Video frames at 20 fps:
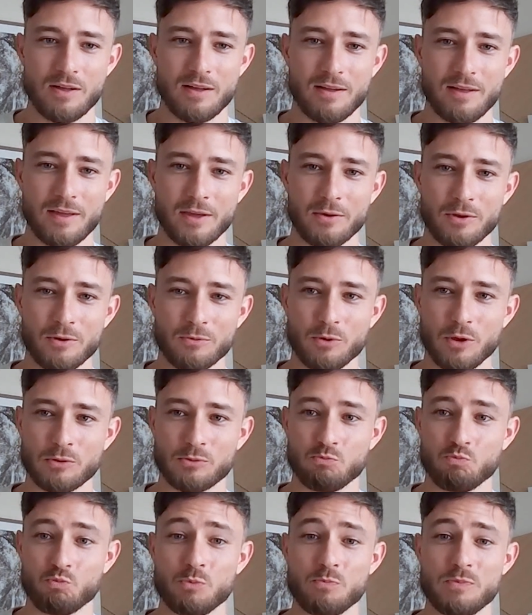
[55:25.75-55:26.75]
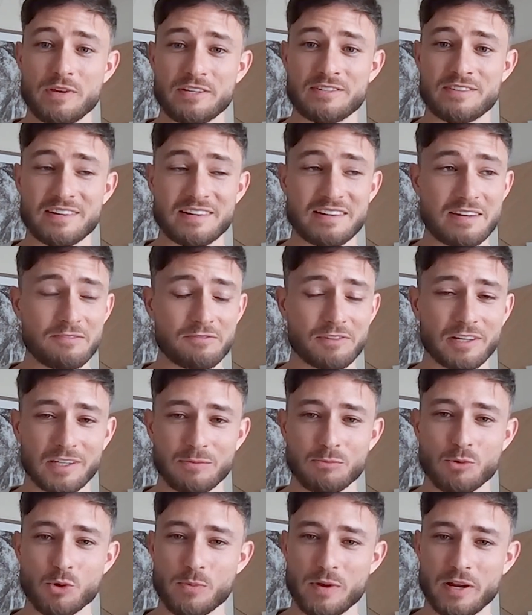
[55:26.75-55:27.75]
it would be significantly
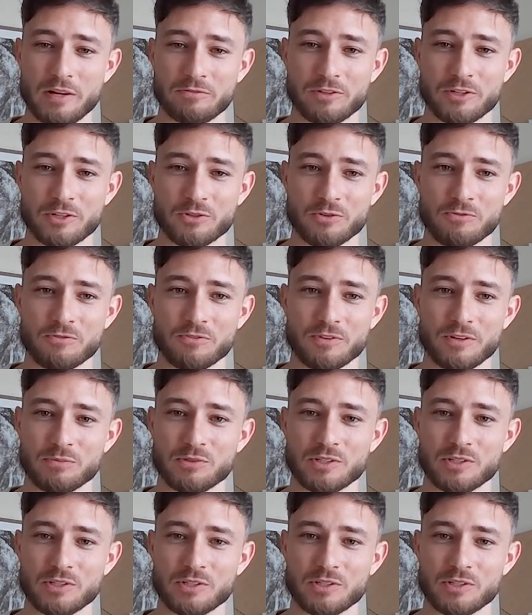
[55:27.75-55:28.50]
more beneficial for them